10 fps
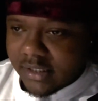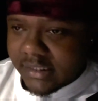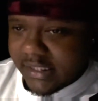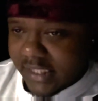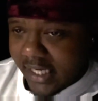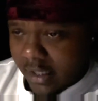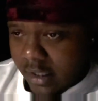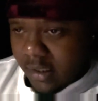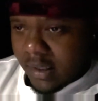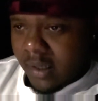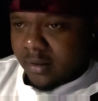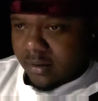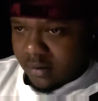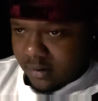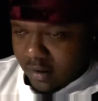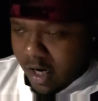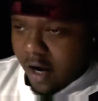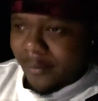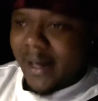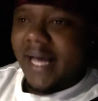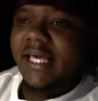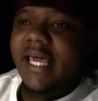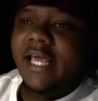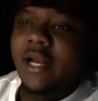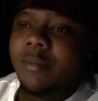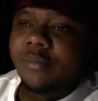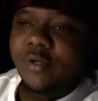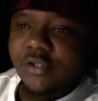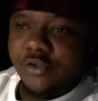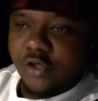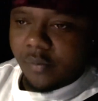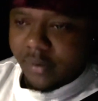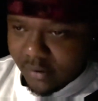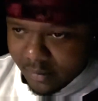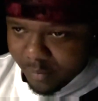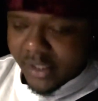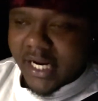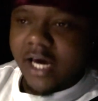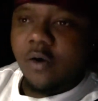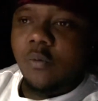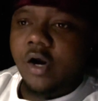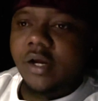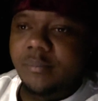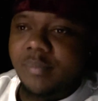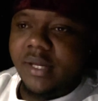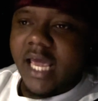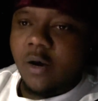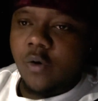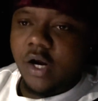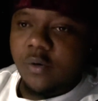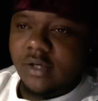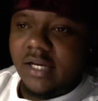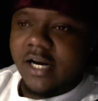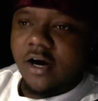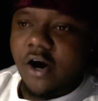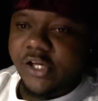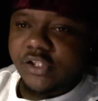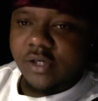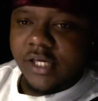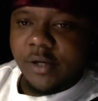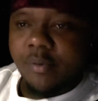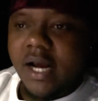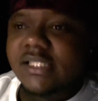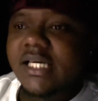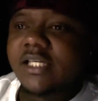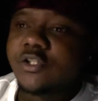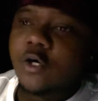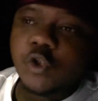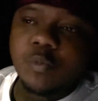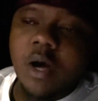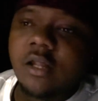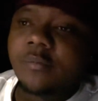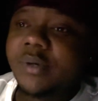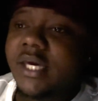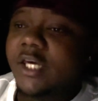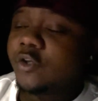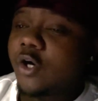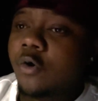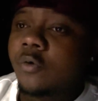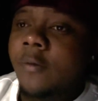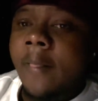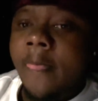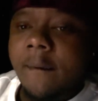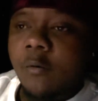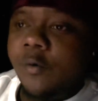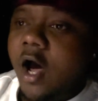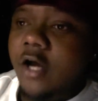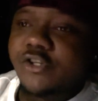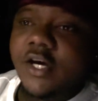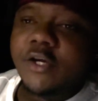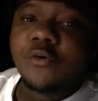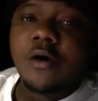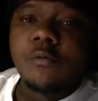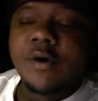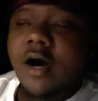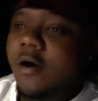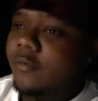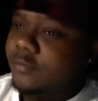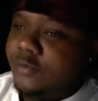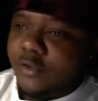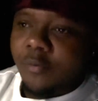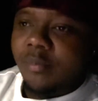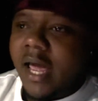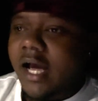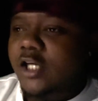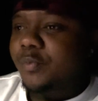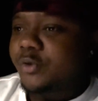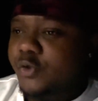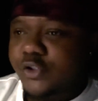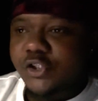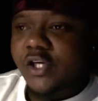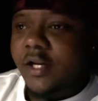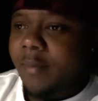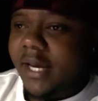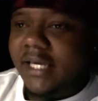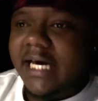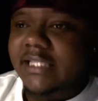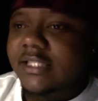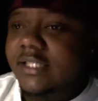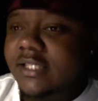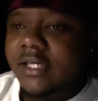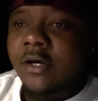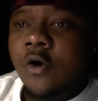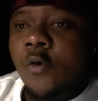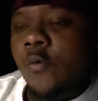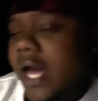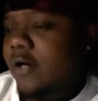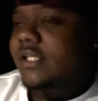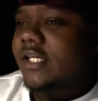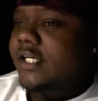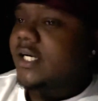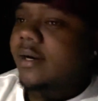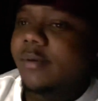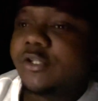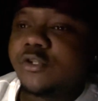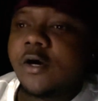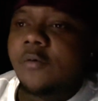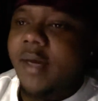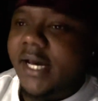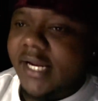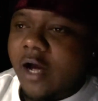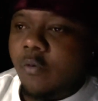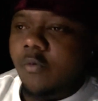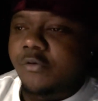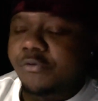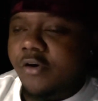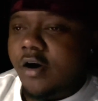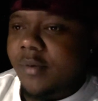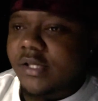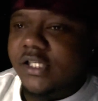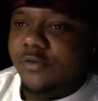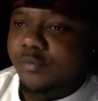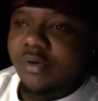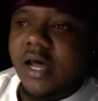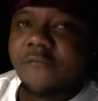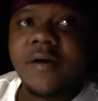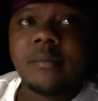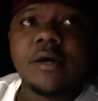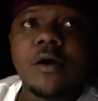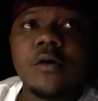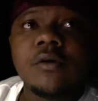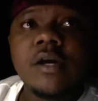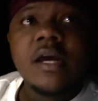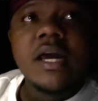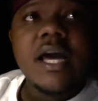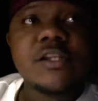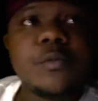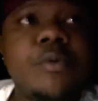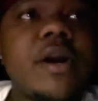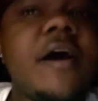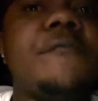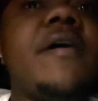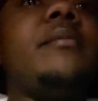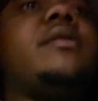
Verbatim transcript: DJ Almighty, and I'm gonna just, you know, be networking with a lot of artists in the process, you know, small or big, you know. We all trying to grow. We all, you know, black entrepreneurs just trying to make it out the hood. Well, I ain't gonna say the hood, but, you know, make it out where we from and just put our family on and support our family.